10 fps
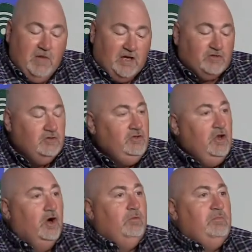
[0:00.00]
makes
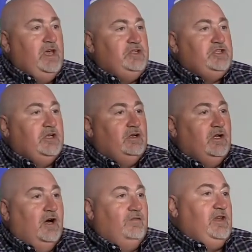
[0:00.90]
no mention
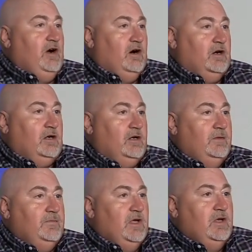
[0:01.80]
of the ark.
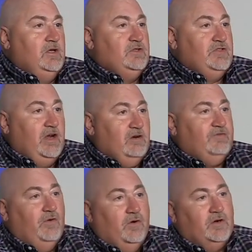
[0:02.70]

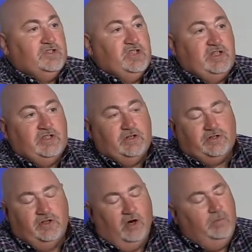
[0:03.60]
Therefore, since
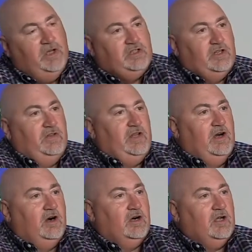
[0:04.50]
there's no mention of the
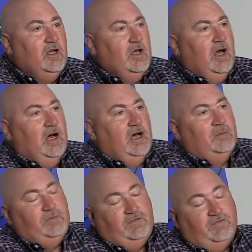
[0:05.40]
ark uh,
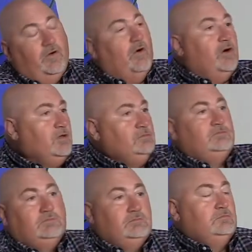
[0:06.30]
before
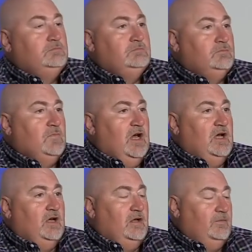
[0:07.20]

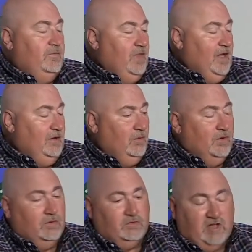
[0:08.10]
uh, they
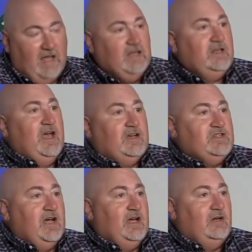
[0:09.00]
were taken to
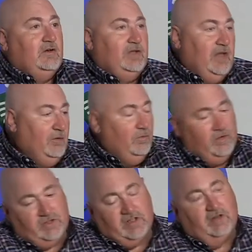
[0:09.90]
exile, and then
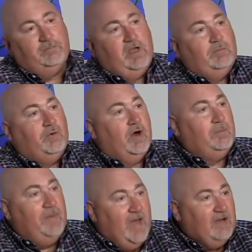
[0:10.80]
with stuff being
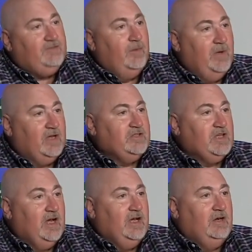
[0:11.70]
brought back from
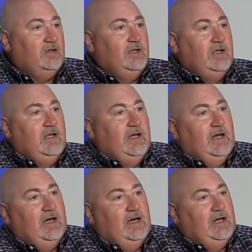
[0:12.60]
exile,
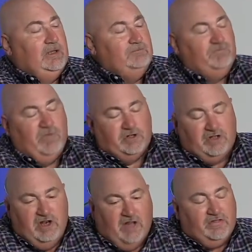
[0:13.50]
um, there's
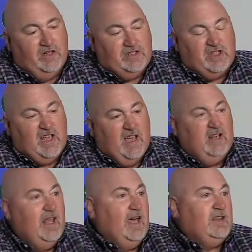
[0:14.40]
nothing
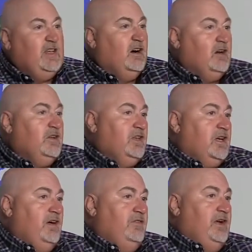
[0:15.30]
said that the Ark of the
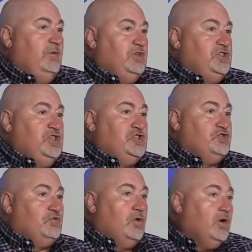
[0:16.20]
Covenant was
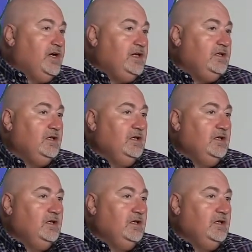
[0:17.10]
destroyed.